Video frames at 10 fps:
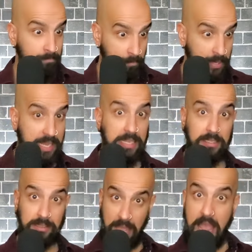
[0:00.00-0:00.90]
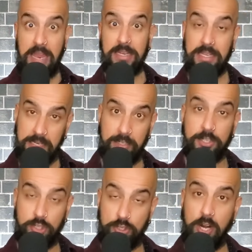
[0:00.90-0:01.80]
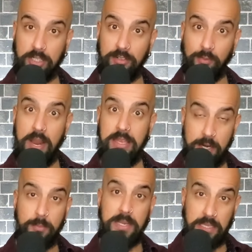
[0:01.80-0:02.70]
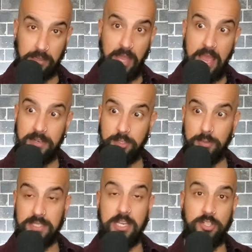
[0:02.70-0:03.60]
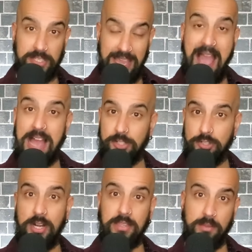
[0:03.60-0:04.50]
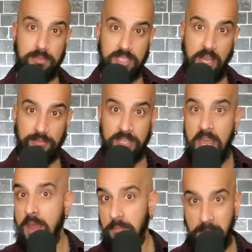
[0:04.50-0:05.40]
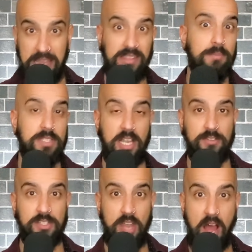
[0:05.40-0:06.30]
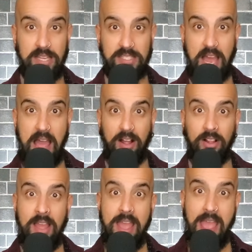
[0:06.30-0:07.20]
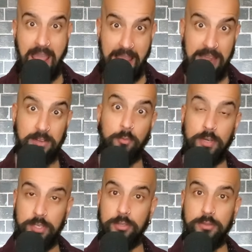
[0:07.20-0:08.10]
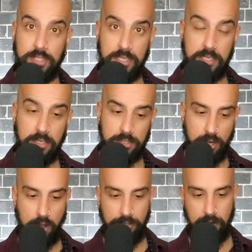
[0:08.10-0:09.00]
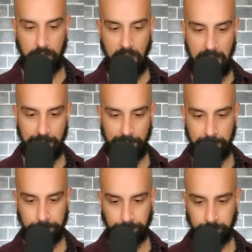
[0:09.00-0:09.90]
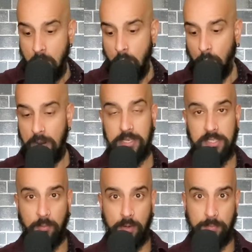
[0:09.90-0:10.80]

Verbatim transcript: being led in a destructive way they're being led to essentially castrate themselves make themselves docile and reduce years on their life when someone